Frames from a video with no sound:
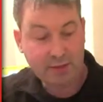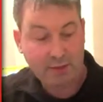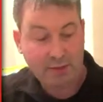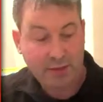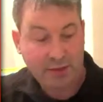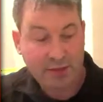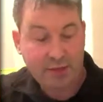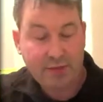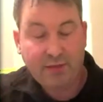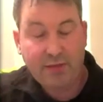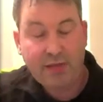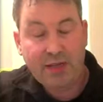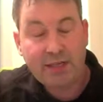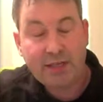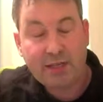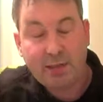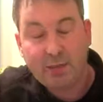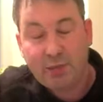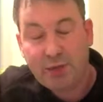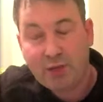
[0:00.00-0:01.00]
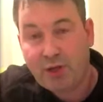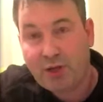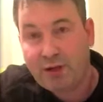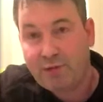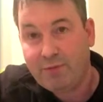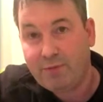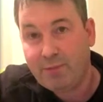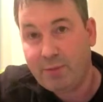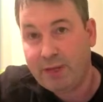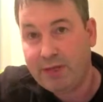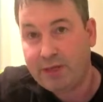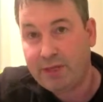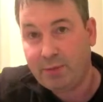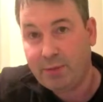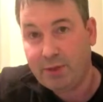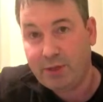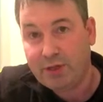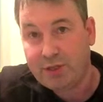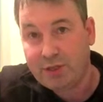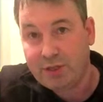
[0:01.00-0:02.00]
it's a very simple song. I've picked it
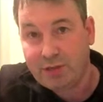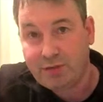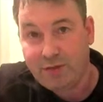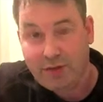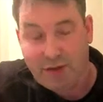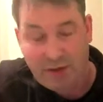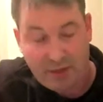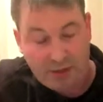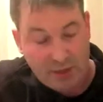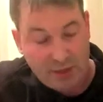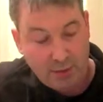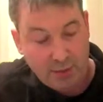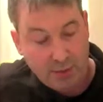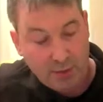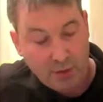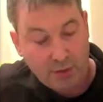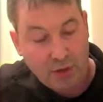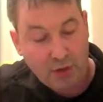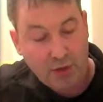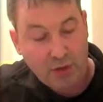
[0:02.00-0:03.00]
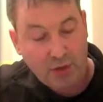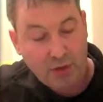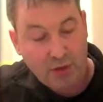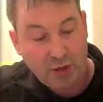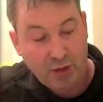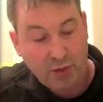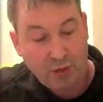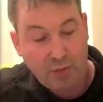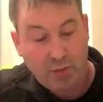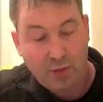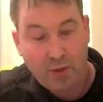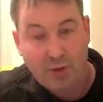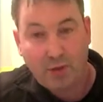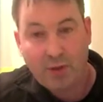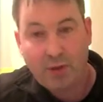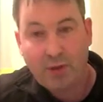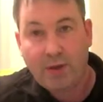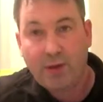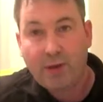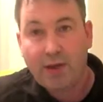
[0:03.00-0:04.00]
because it's a very simple song. So
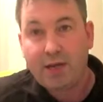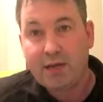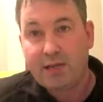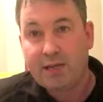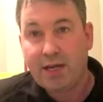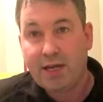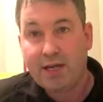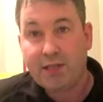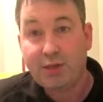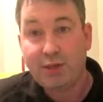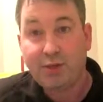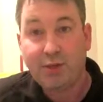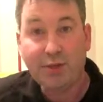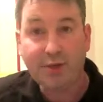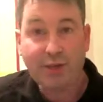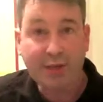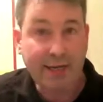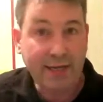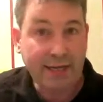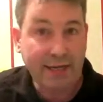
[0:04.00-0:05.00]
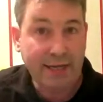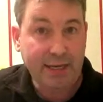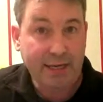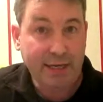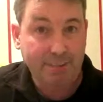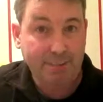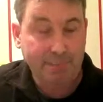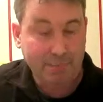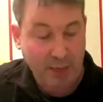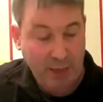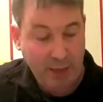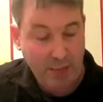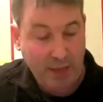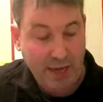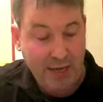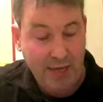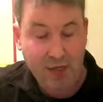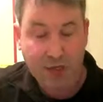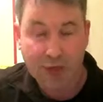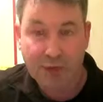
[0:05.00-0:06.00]
it starts off with an E
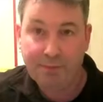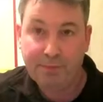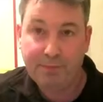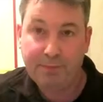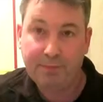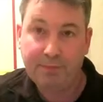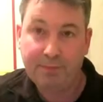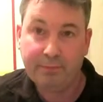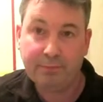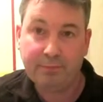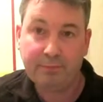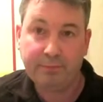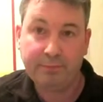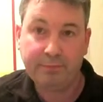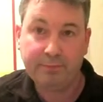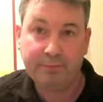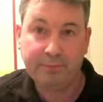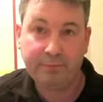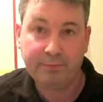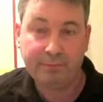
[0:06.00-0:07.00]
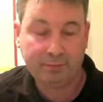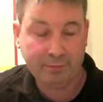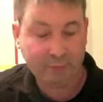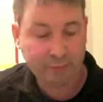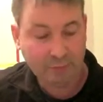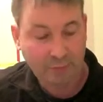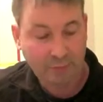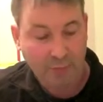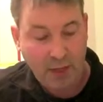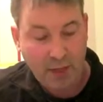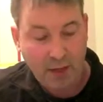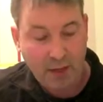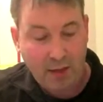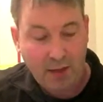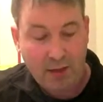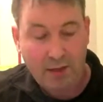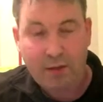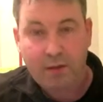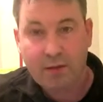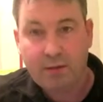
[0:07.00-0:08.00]
major, and
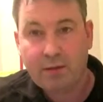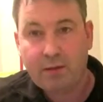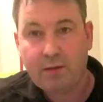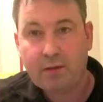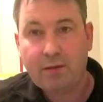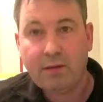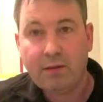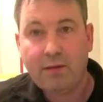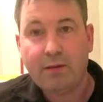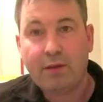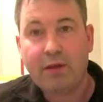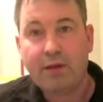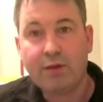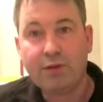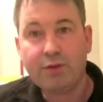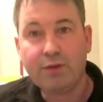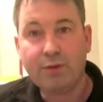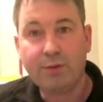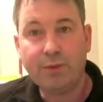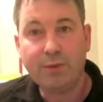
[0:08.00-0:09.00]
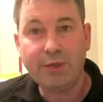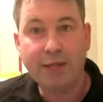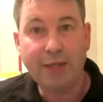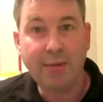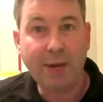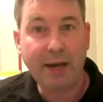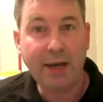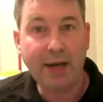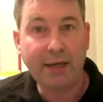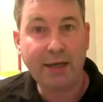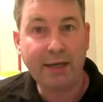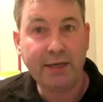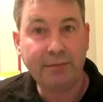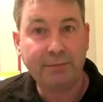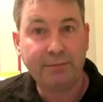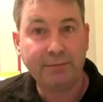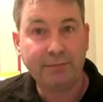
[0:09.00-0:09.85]
goes to a D minor,